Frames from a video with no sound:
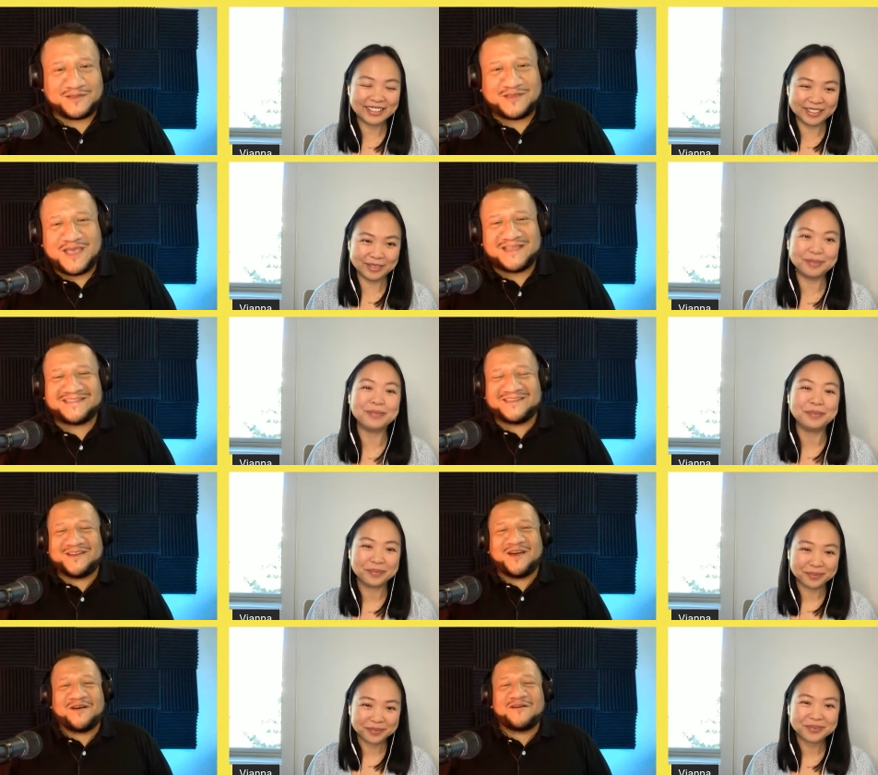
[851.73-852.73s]
Speaker 1: get to
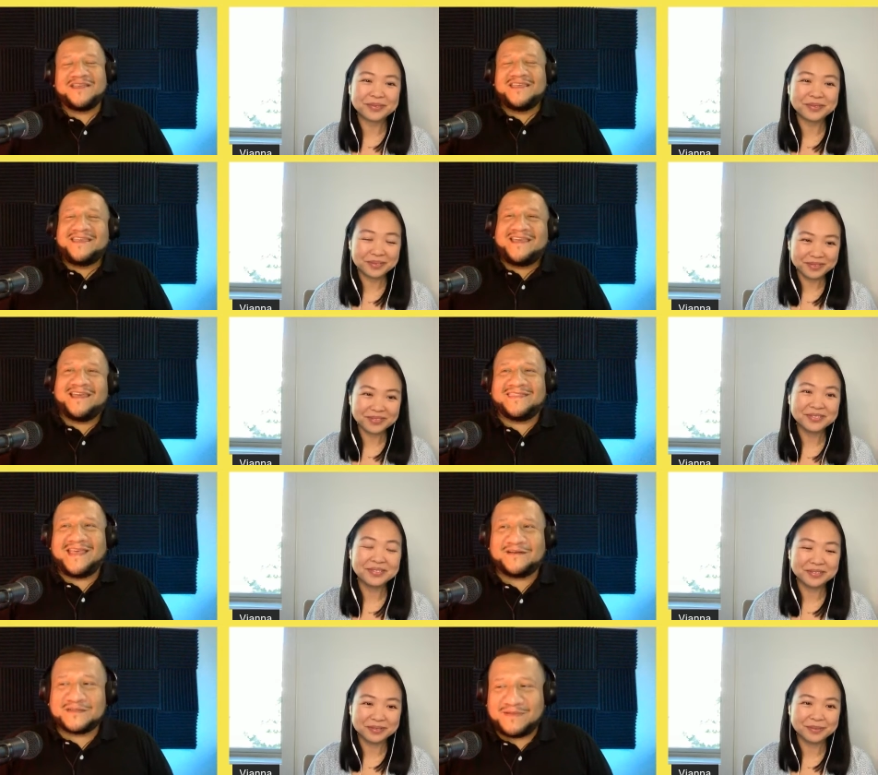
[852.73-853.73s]
go. And
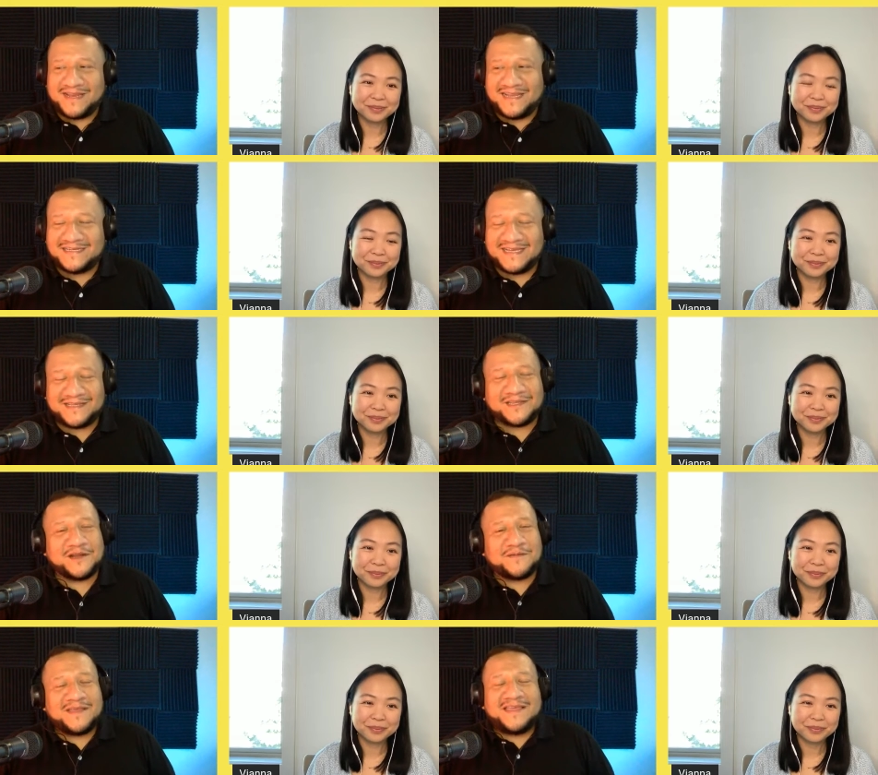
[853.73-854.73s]
that was a bad idea, you
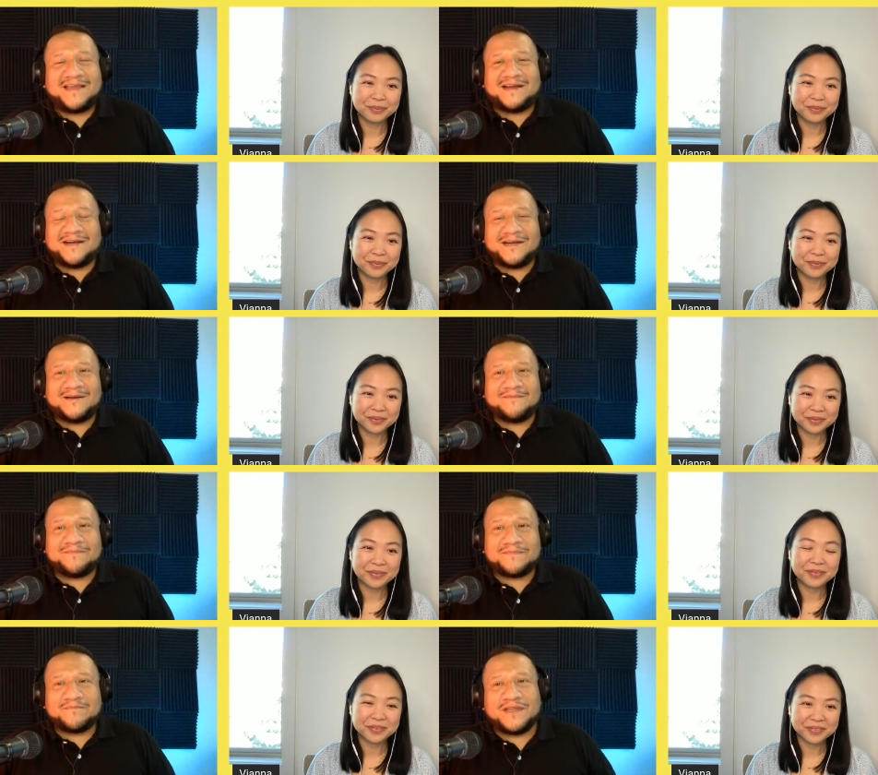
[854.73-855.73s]
know? Um,
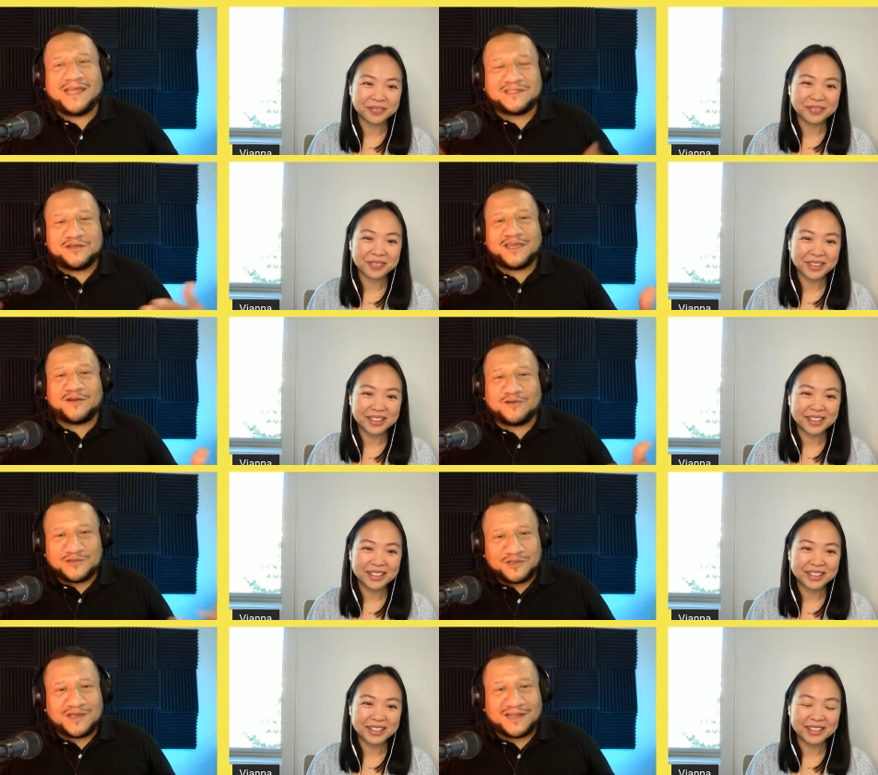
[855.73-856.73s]
but as you get older,
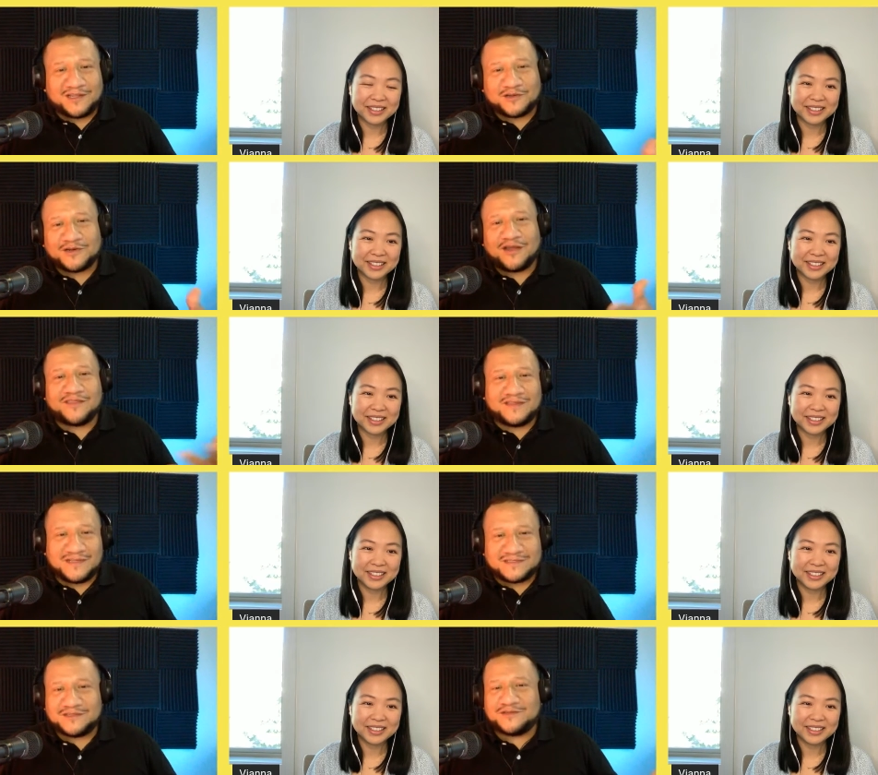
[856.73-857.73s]
you kind of learn all
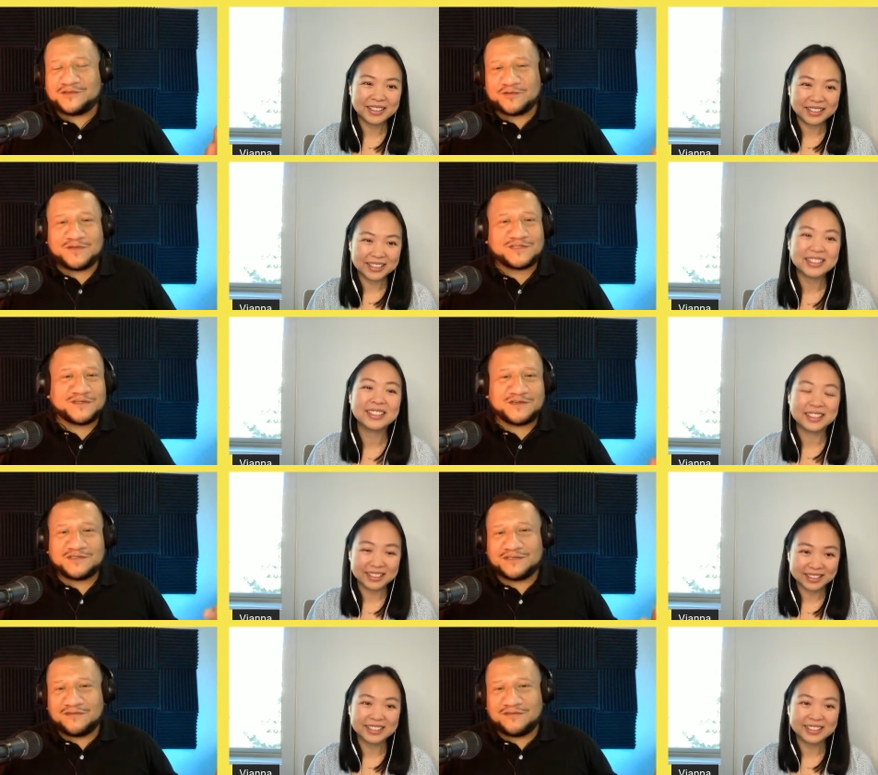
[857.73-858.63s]
this and you do your research and